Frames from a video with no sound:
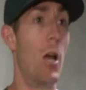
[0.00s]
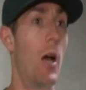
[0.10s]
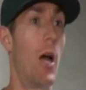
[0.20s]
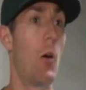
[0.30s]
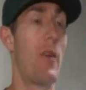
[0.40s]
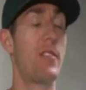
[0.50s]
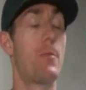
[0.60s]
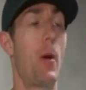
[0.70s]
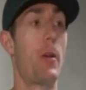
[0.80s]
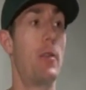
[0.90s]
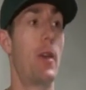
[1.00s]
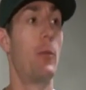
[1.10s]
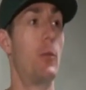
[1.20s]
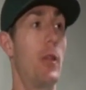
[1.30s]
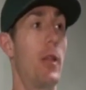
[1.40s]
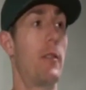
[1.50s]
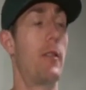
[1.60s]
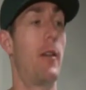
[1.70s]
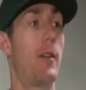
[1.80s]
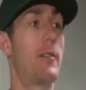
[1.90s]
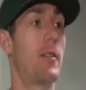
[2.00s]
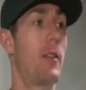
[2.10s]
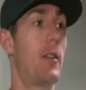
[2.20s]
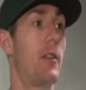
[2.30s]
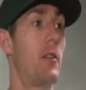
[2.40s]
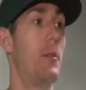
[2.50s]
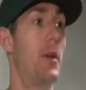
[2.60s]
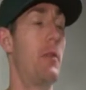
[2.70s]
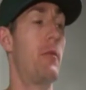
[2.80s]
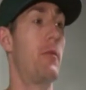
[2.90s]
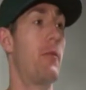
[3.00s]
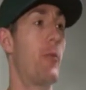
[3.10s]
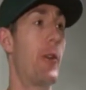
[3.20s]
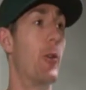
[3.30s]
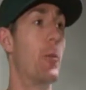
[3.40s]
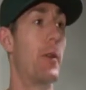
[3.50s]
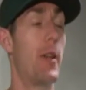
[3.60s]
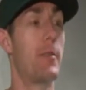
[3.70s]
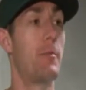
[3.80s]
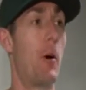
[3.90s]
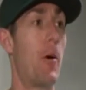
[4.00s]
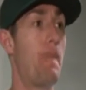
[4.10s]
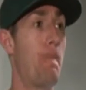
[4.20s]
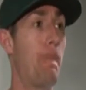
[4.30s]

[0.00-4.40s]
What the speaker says: We haven't spoken yet. We'll let it sink in a little bit and regroup again tomorrow.